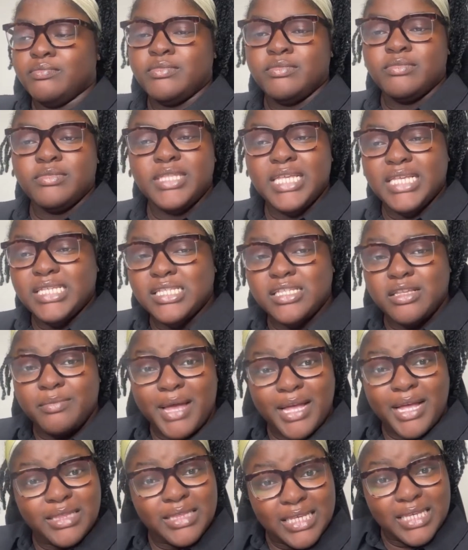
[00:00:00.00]
This is
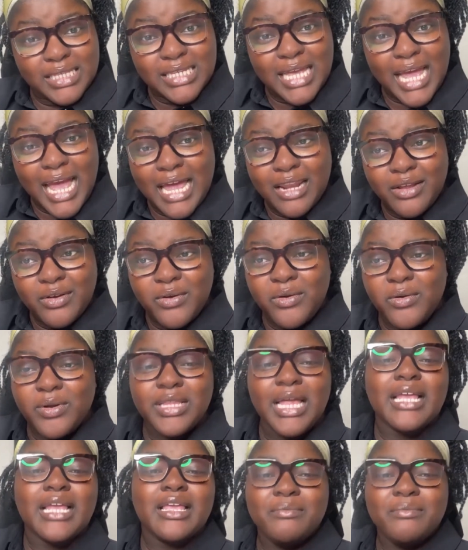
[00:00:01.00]
about this category.
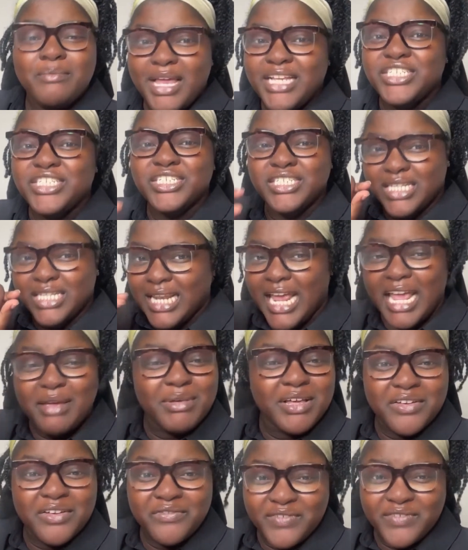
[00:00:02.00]
Like, make sure the
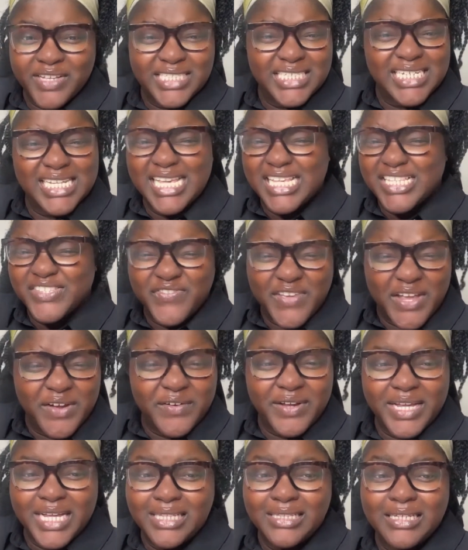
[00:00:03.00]
naming convention is
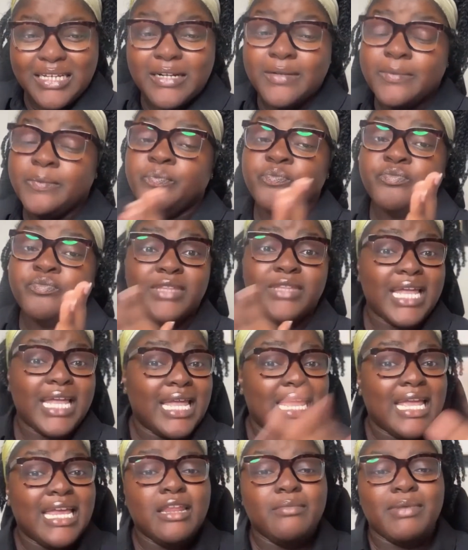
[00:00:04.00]
very clear that
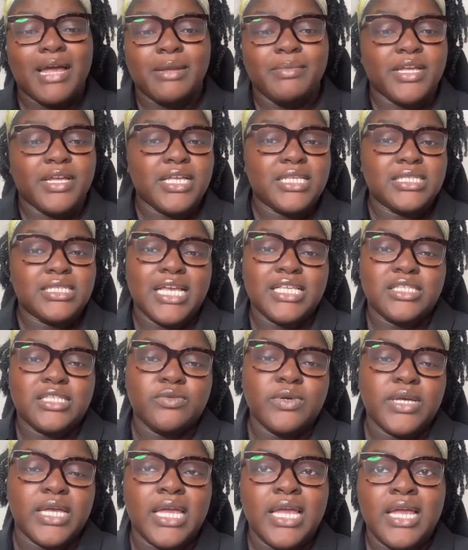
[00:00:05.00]
anybody, because guess
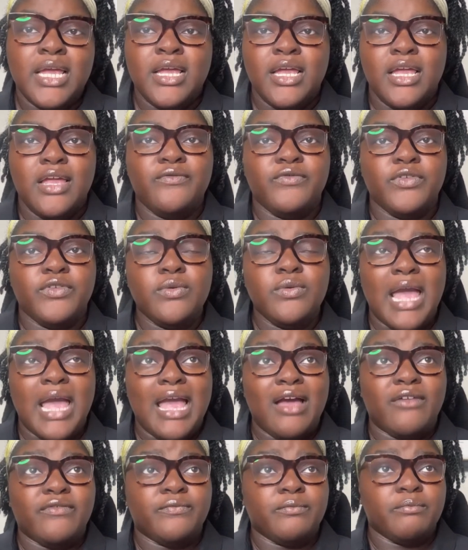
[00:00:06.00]
what? If you
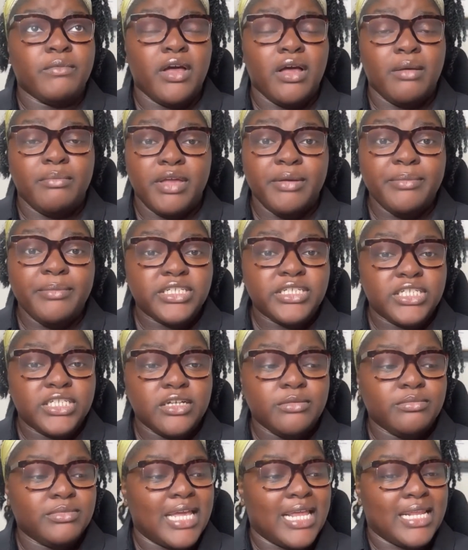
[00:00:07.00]
have a
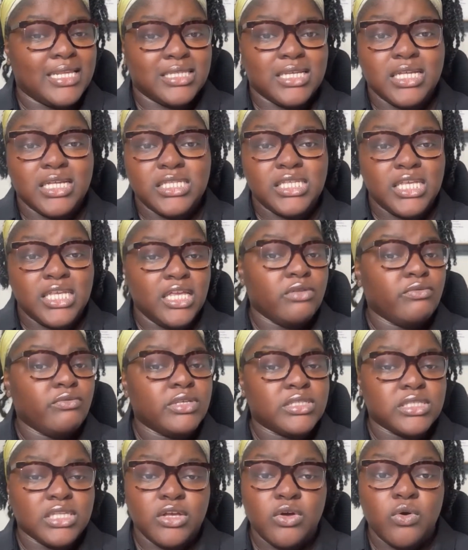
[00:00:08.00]
membership that is
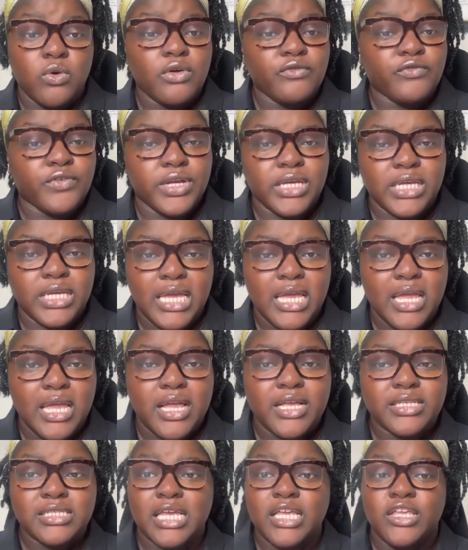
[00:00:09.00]
continuously going for
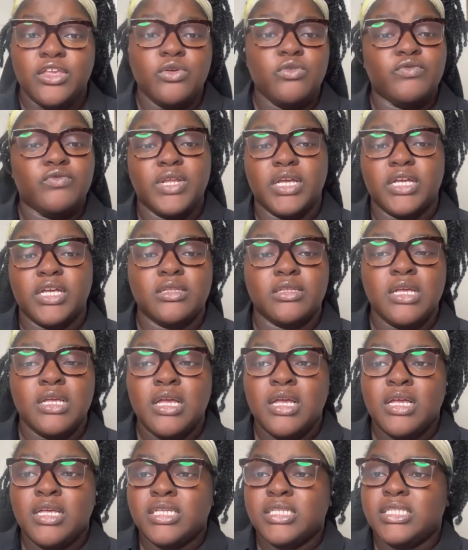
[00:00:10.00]
years and you've done
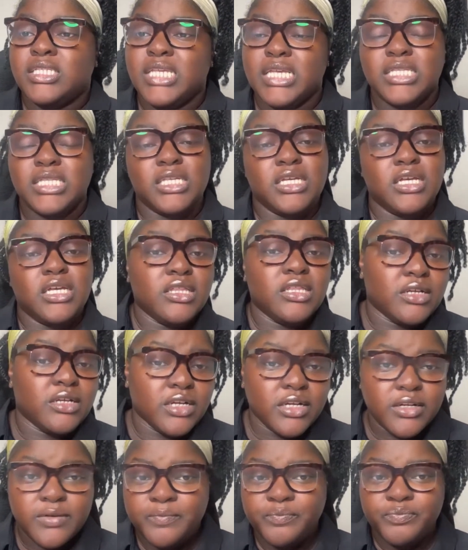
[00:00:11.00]
6
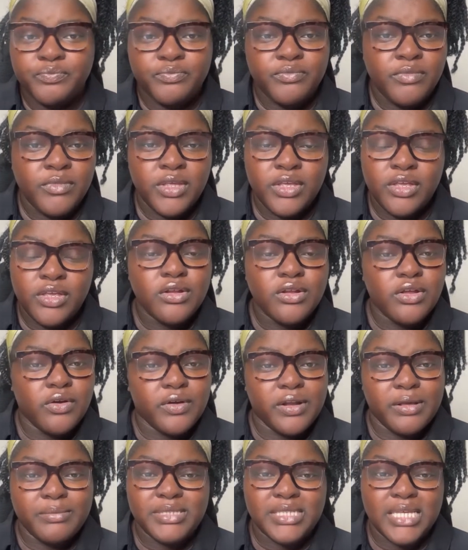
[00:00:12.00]
other, you know
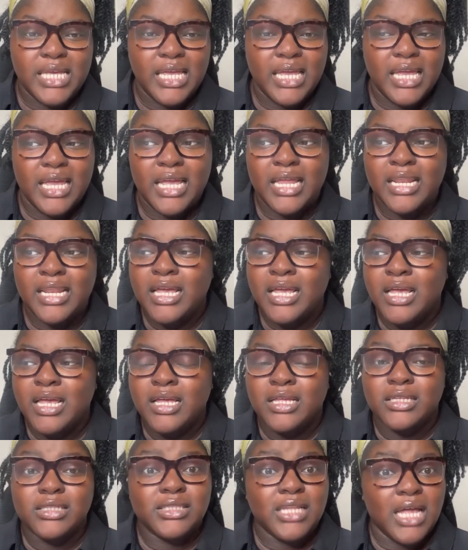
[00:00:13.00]
what I'm saying,
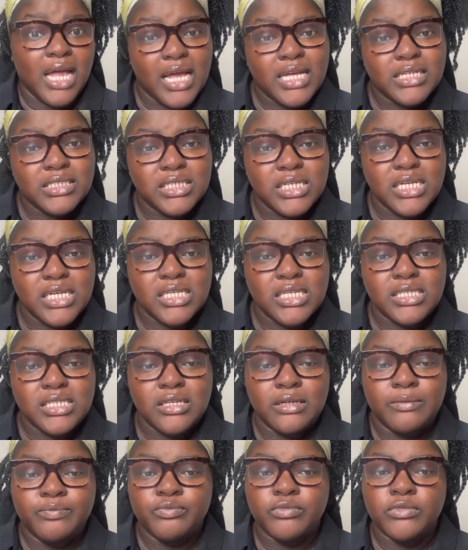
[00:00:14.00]
launches
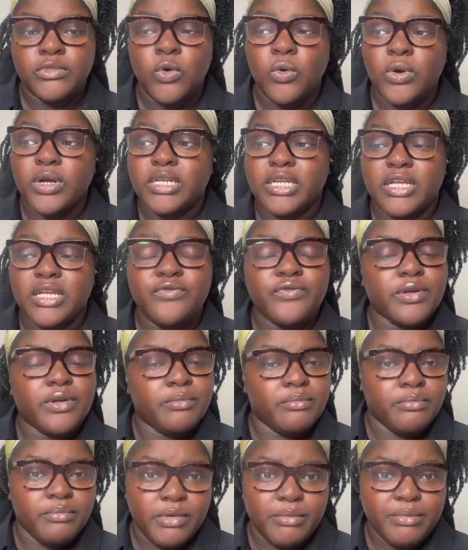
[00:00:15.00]
or
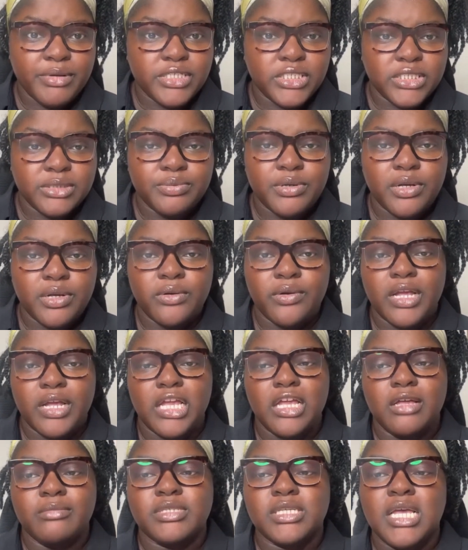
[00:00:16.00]
different membership
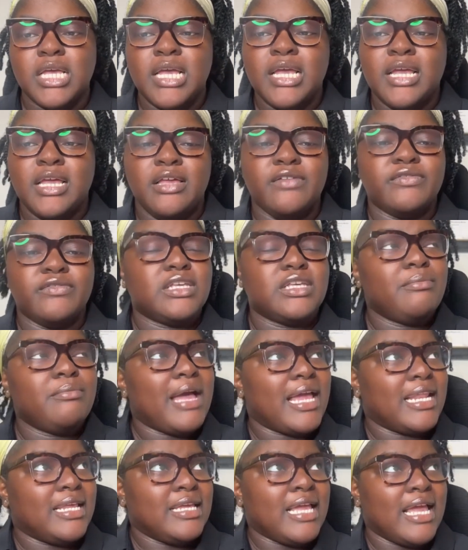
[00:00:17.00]
programs, if
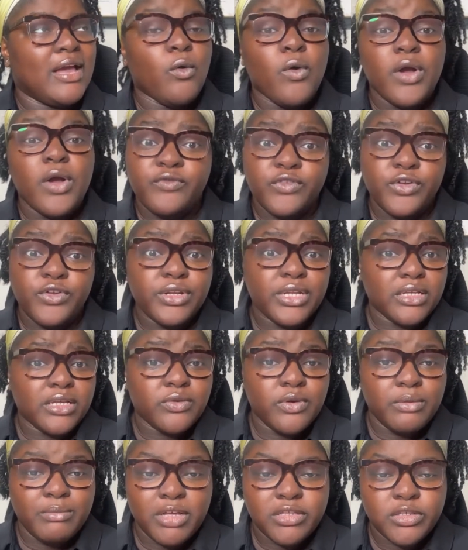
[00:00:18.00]
somebody, or if you're dealing
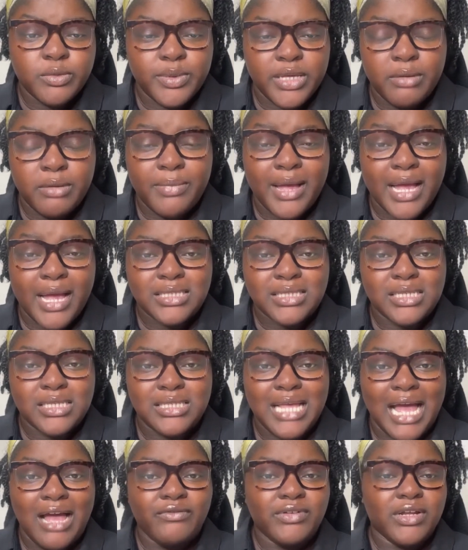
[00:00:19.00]
with multiple inboxes,
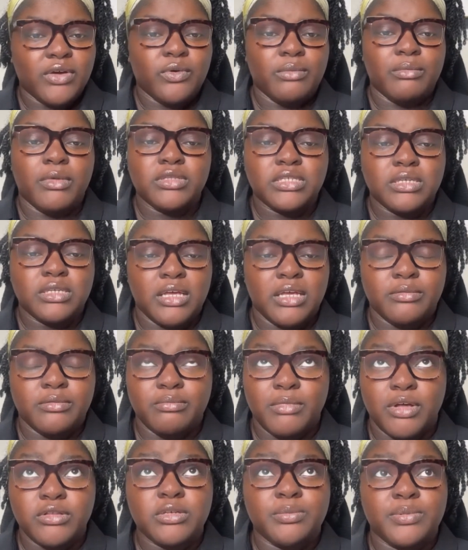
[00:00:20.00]
I've done with
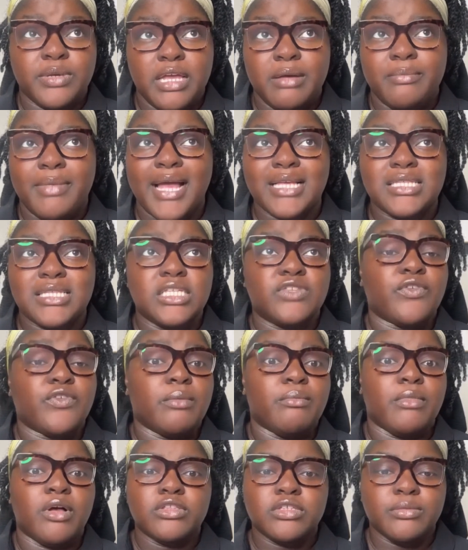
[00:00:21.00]
multiple inboxes for
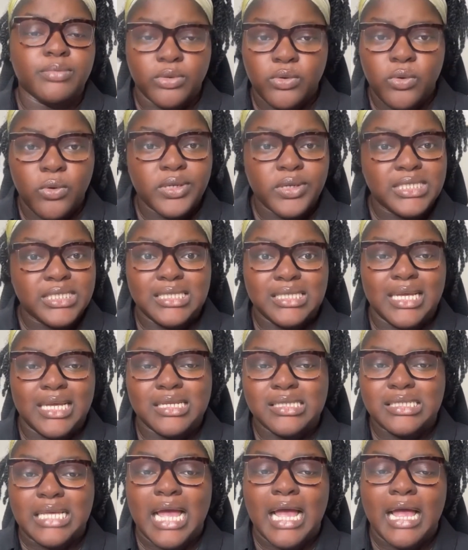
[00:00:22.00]
multiple courses at a
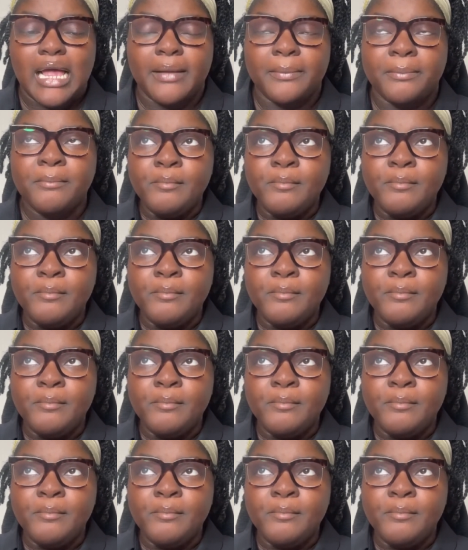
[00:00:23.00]
time.